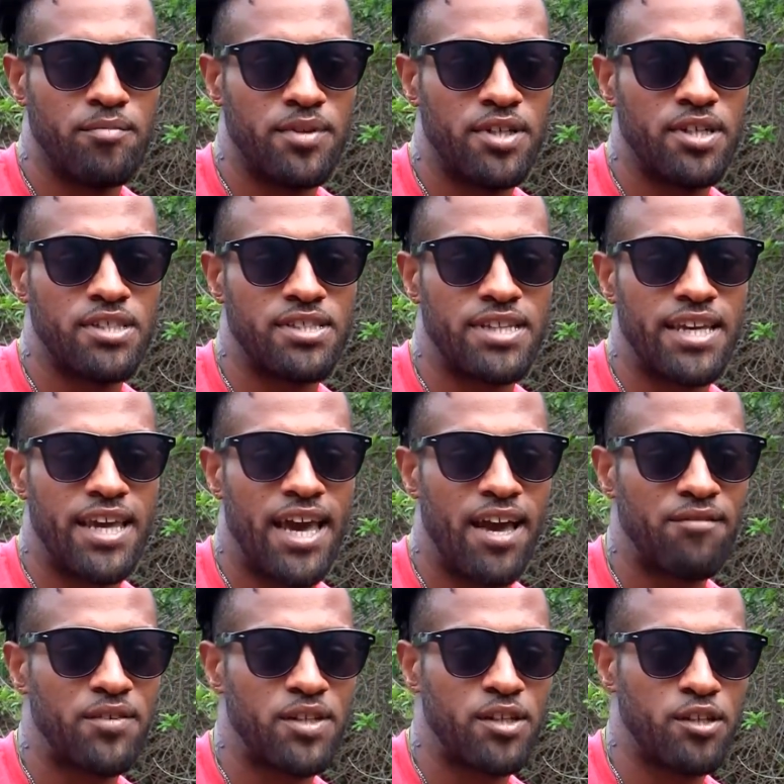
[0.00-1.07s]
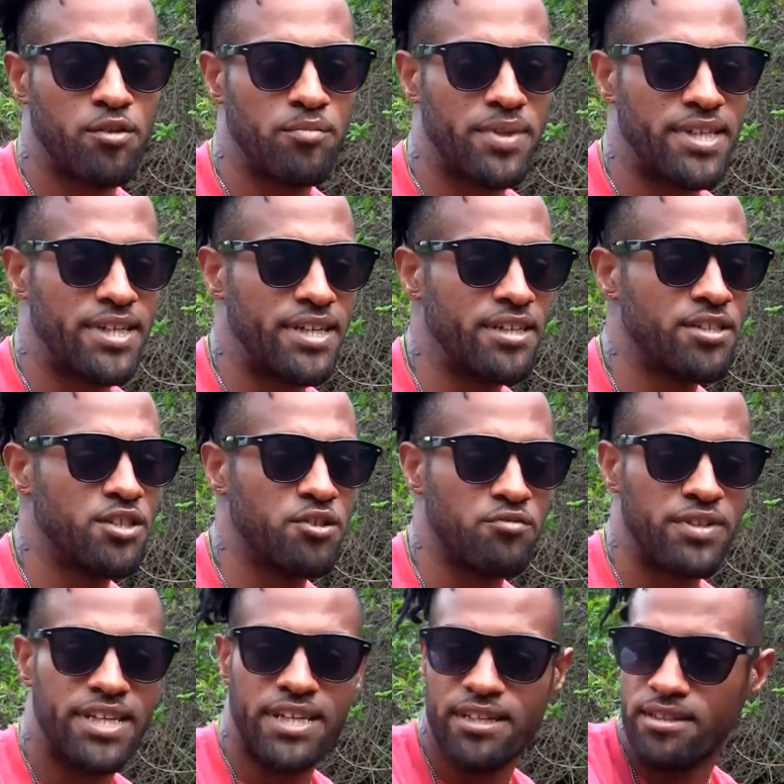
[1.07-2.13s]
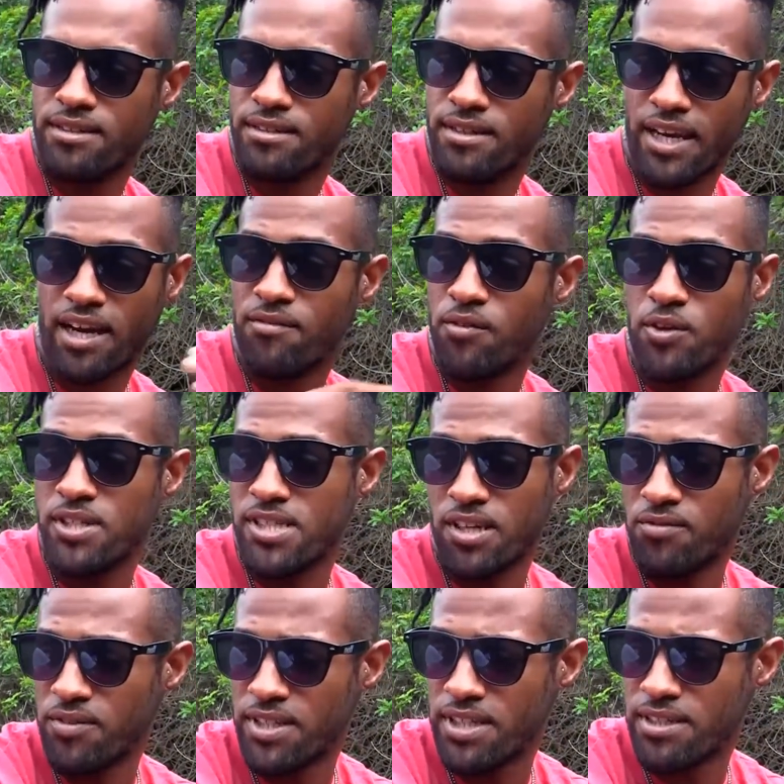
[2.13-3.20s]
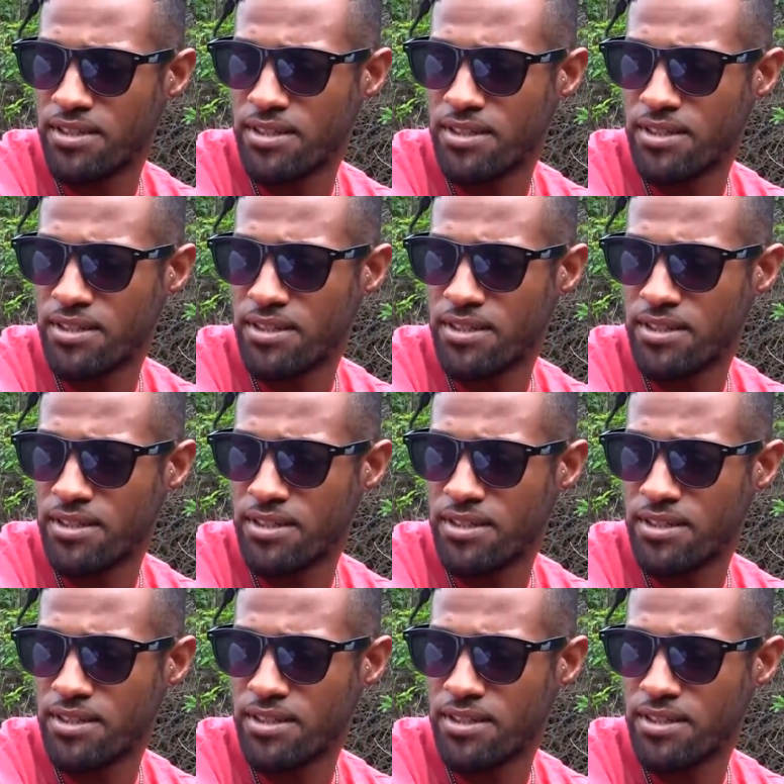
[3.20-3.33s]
Because they haven't been into reading. Like, I've always loved reading.